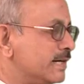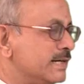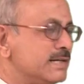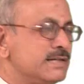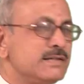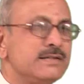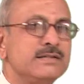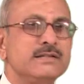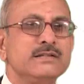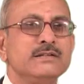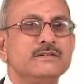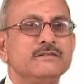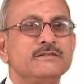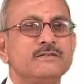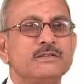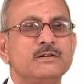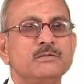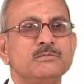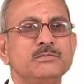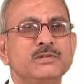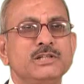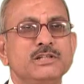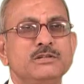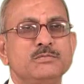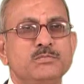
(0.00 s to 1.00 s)
rates
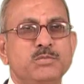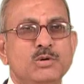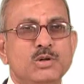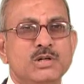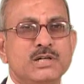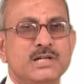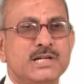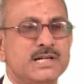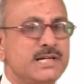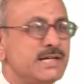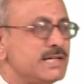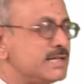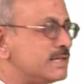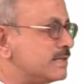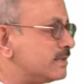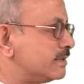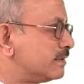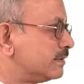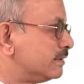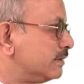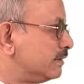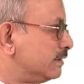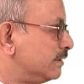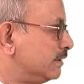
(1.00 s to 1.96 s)
from the spot rates.